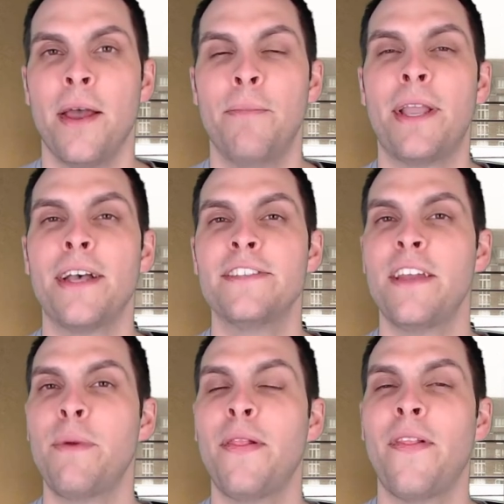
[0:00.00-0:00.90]
because
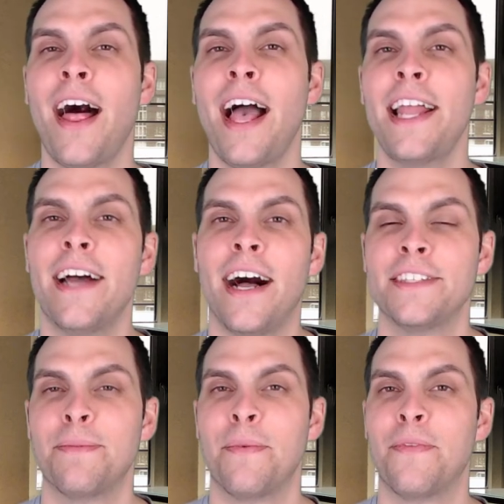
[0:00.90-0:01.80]
they relied
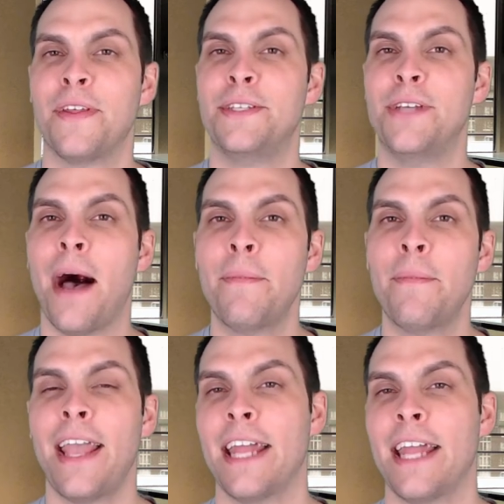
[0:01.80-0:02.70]
on some of the
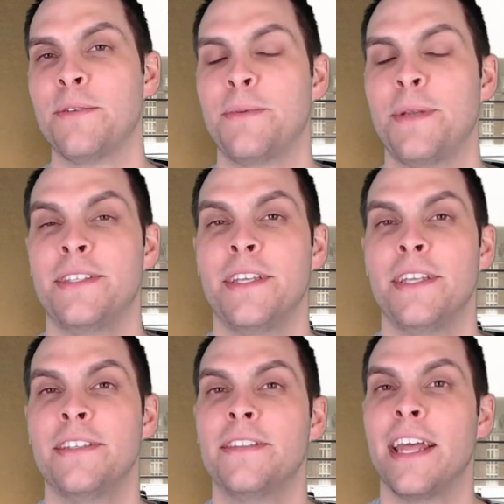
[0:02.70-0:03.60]
dominant animal
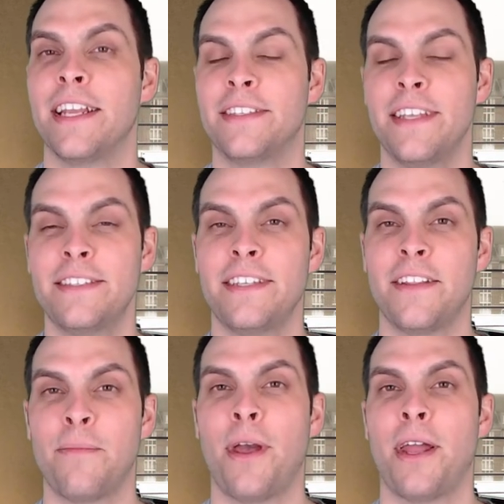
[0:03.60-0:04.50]
species that existed
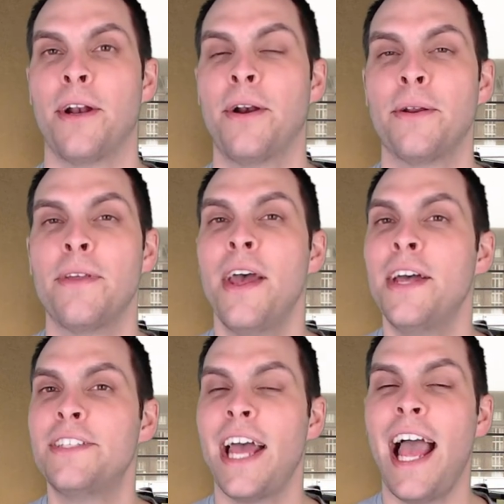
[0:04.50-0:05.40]
on the planet Earth
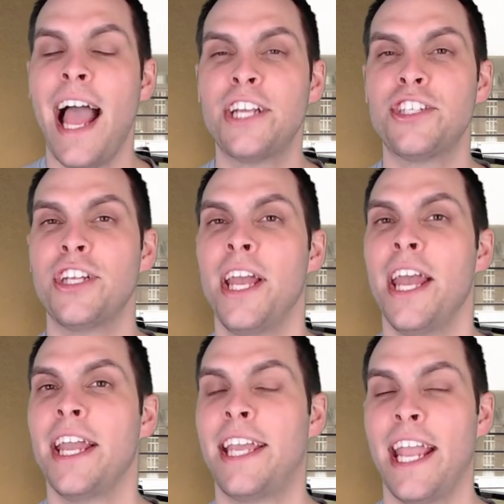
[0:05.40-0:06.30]
to actually
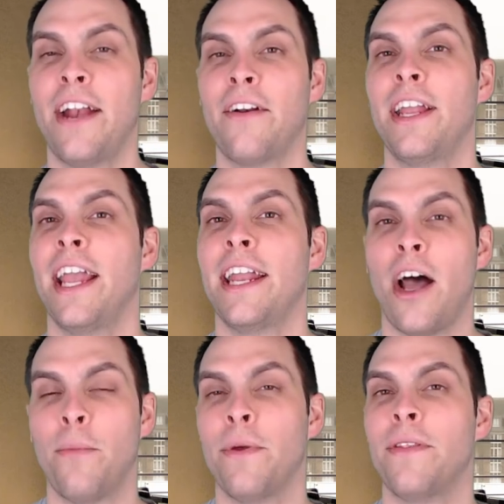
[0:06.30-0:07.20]
carry and
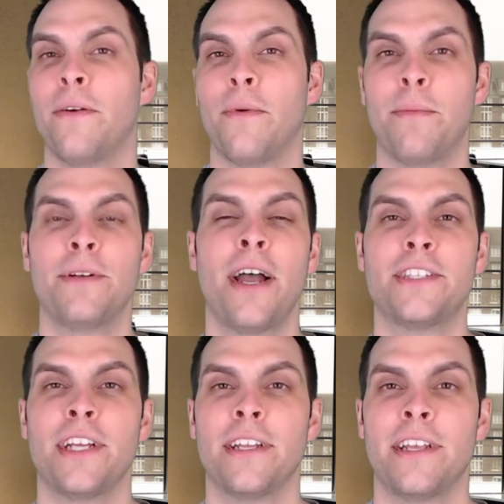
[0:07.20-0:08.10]
help in their
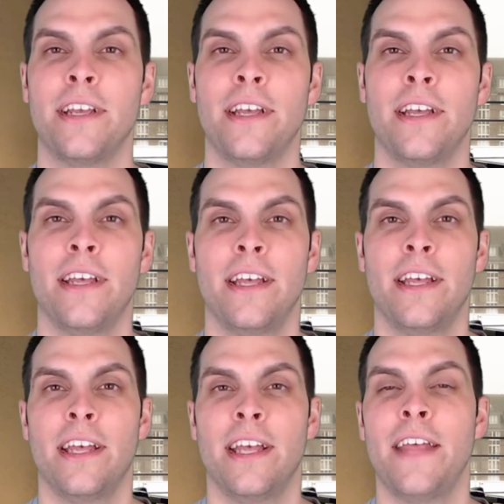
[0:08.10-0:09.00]
reproduction.
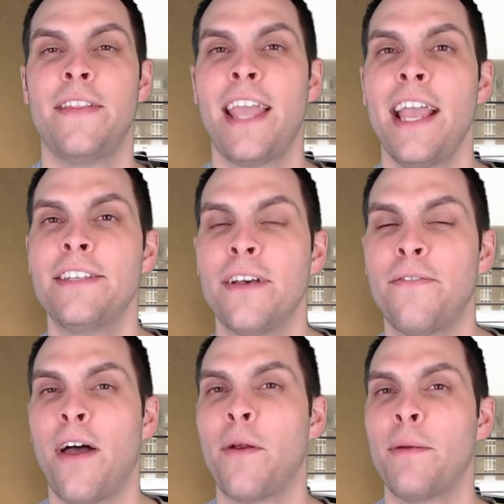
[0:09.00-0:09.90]
In the case of
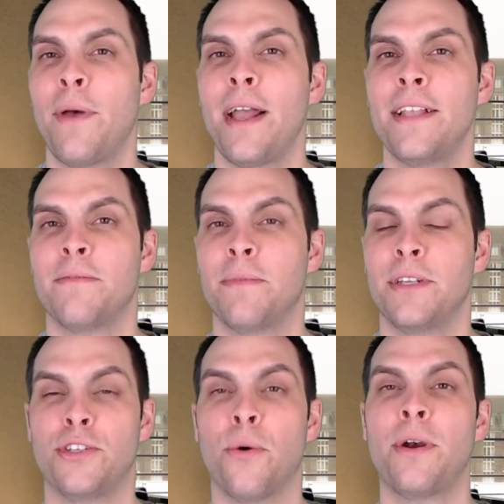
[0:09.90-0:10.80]
flowering plants, the
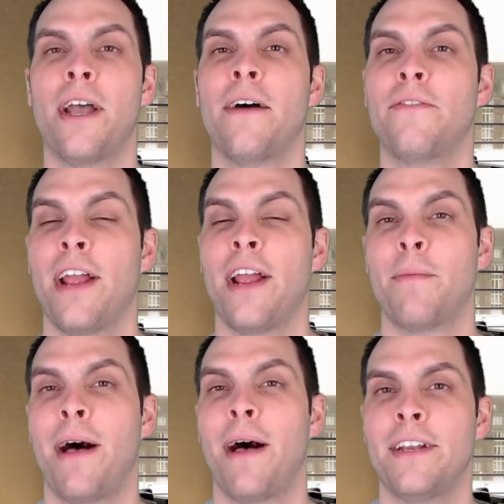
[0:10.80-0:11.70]
majority of their animal
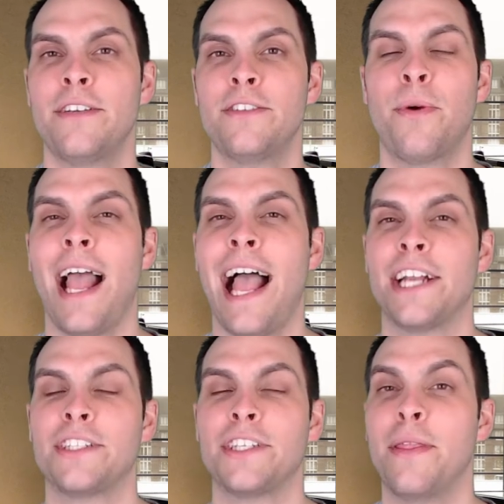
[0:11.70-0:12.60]
pollinators were
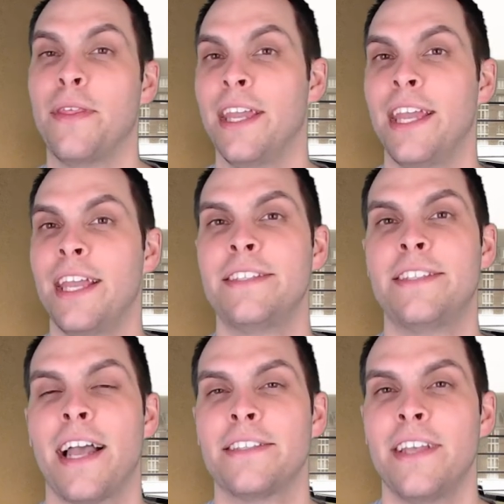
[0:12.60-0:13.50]
actually the
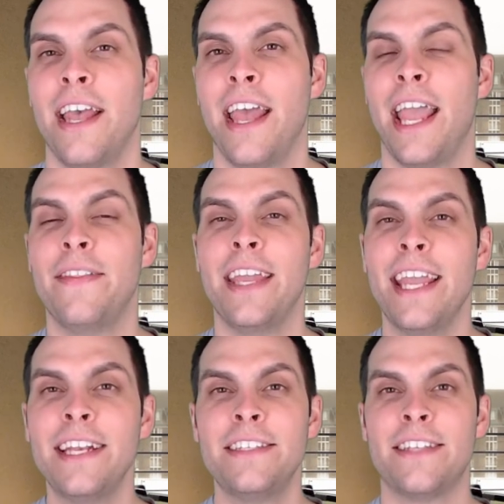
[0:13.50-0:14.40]
insects. And the
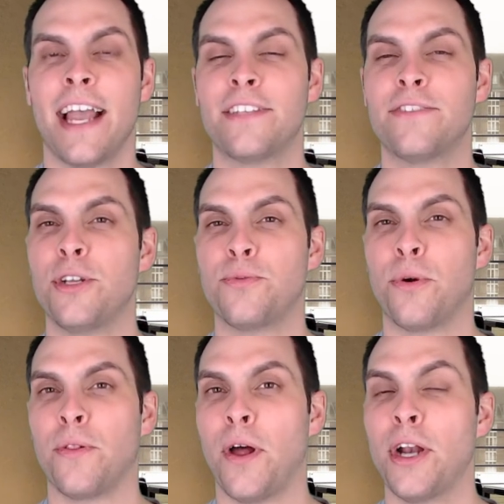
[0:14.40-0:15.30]
insects, which
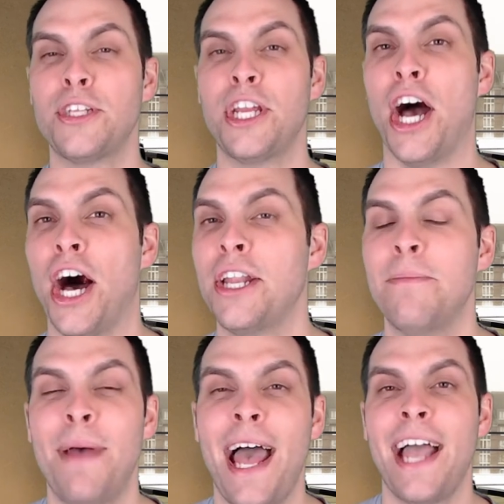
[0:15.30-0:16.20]
were largely
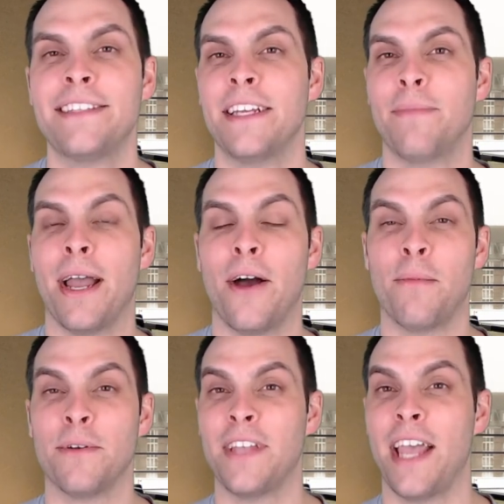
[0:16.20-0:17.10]
unimpacted by almost